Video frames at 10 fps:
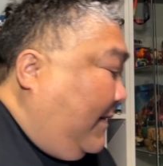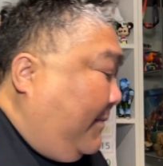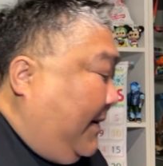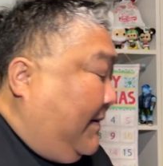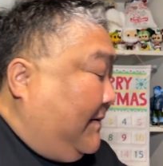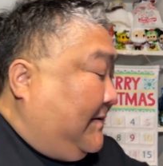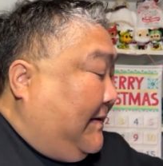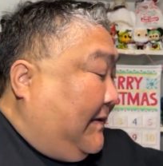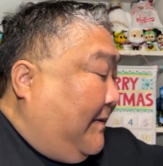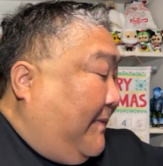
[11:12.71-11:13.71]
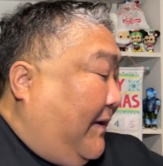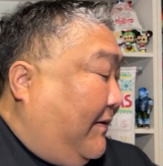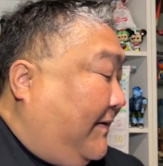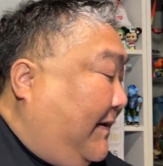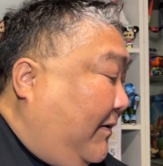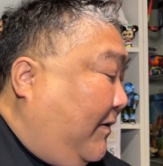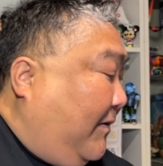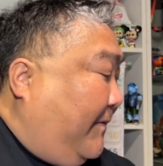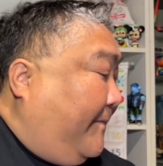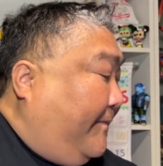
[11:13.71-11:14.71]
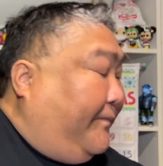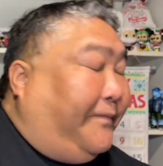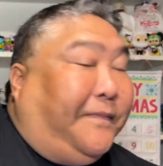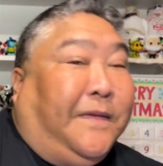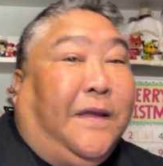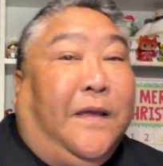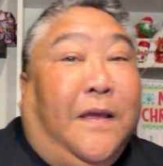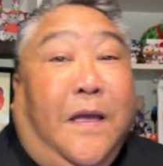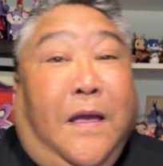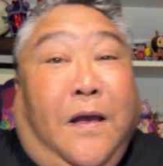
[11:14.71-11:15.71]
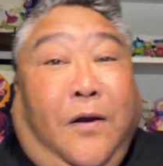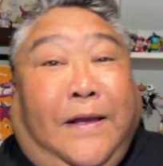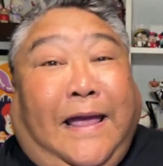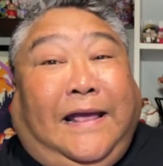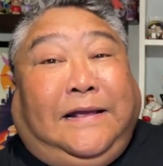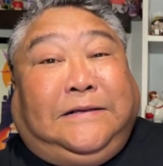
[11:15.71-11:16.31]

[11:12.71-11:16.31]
just get them out of here. Okay.